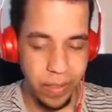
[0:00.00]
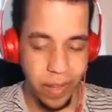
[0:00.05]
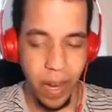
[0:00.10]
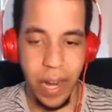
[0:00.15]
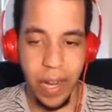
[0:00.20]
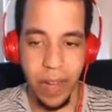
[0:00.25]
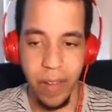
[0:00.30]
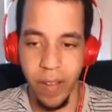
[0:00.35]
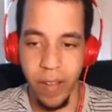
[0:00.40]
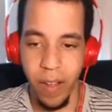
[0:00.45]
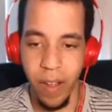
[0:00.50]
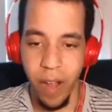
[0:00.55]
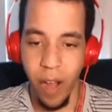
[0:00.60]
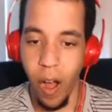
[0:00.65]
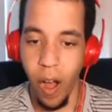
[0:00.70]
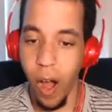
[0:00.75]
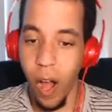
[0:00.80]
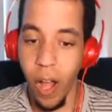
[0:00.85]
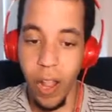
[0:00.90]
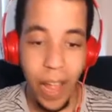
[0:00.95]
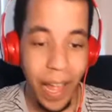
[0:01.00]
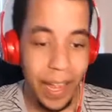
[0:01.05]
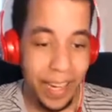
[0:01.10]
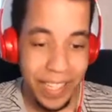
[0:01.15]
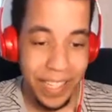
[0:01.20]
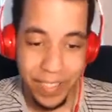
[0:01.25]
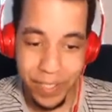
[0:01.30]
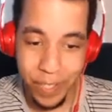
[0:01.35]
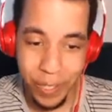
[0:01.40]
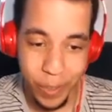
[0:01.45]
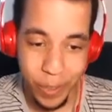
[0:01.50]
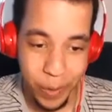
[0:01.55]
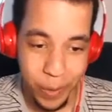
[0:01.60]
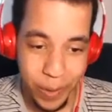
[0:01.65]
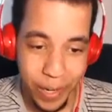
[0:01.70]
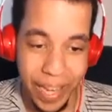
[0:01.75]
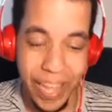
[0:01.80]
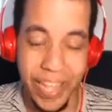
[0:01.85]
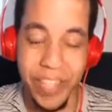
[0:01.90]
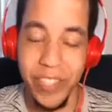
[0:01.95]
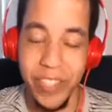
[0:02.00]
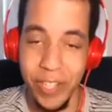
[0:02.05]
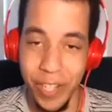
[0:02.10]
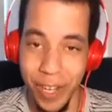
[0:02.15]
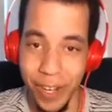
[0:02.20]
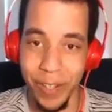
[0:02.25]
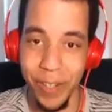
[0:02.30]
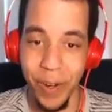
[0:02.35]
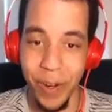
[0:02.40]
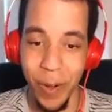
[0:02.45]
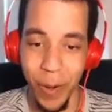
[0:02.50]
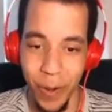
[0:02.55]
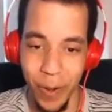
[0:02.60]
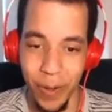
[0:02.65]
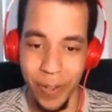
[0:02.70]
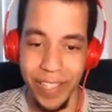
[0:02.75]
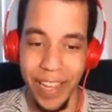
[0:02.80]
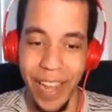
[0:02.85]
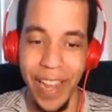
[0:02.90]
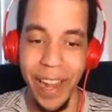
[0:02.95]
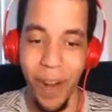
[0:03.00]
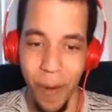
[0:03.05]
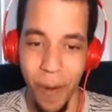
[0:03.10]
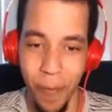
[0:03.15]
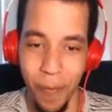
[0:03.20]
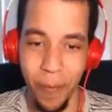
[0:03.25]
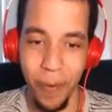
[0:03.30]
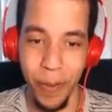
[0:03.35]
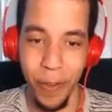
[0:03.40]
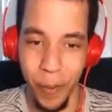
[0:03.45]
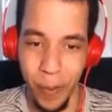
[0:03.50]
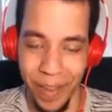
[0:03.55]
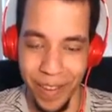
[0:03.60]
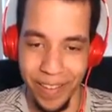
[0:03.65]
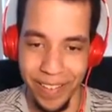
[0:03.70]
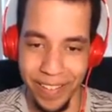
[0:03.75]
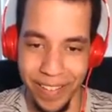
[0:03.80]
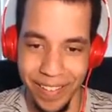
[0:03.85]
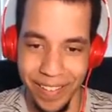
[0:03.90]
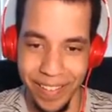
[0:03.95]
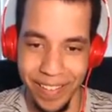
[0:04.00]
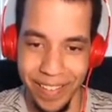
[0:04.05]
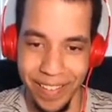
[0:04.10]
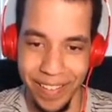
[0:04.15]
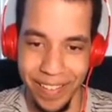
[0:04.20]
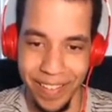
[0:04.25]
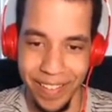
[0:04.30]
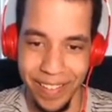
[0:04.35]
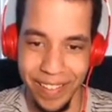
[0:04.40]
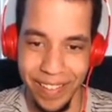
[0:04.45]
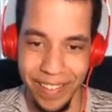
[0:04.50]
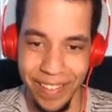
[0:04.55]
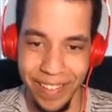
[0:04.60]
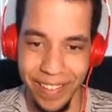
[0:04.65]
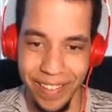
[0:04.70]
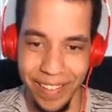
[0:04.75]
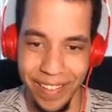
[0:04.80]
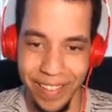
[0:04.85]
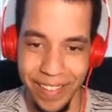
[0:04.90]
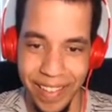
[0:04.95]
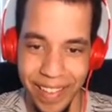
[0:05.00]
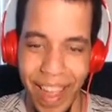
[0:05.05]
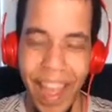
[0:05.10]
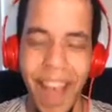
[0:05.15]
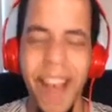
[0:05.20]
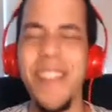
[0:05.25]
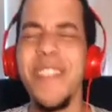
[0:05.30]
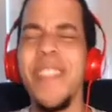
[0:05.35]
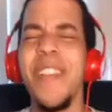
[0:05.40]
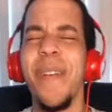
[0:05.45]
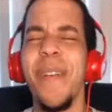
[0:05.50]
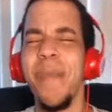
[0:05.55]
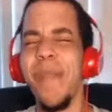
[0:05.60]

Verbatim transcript: Alright. All I can do is sheer cold and hope for the win. Pound